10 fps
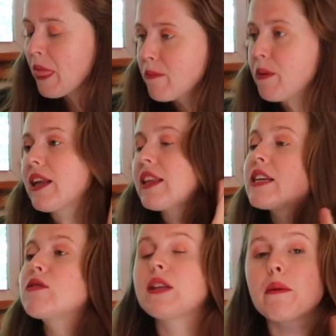But I think
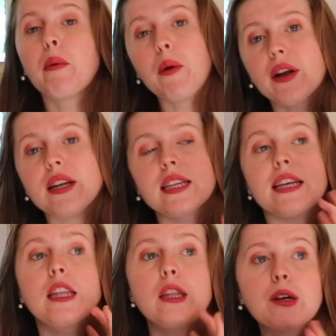it's really important to
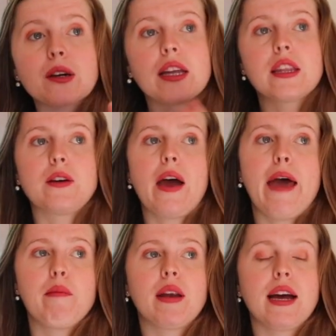look at the
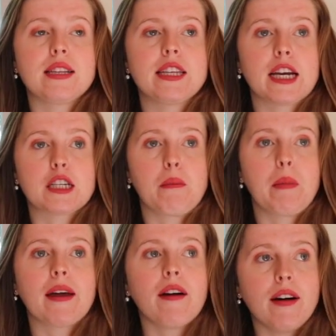hand-me-down section,
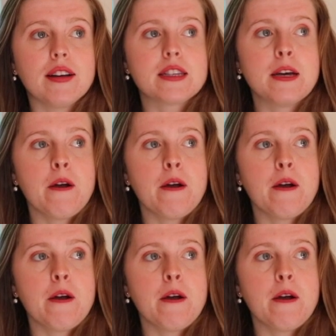because